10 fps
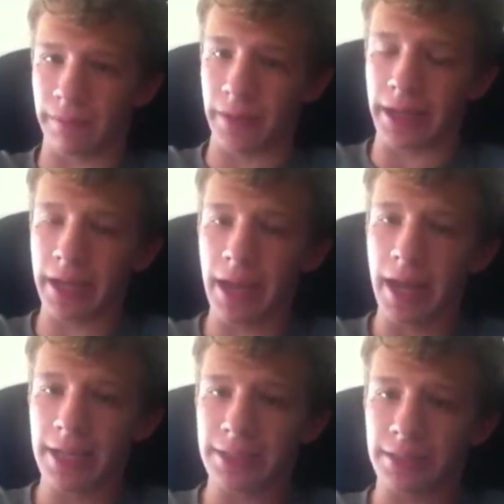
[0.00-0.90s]
he
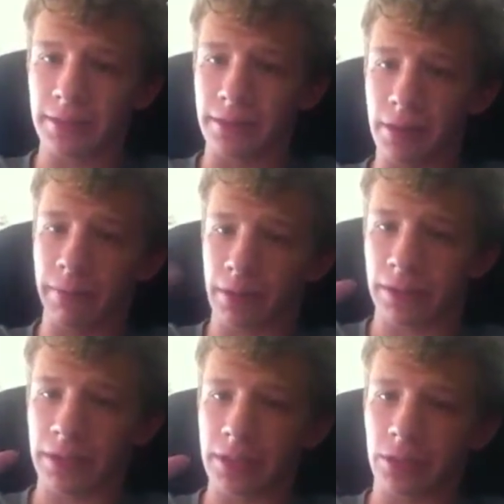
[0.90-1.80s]
has the
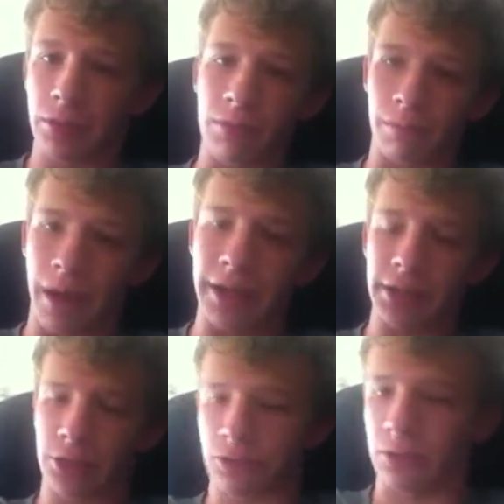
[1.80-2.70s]
ability to mind
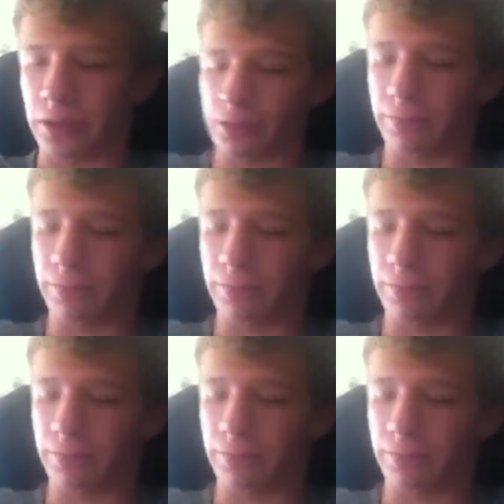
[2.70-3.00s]
control you.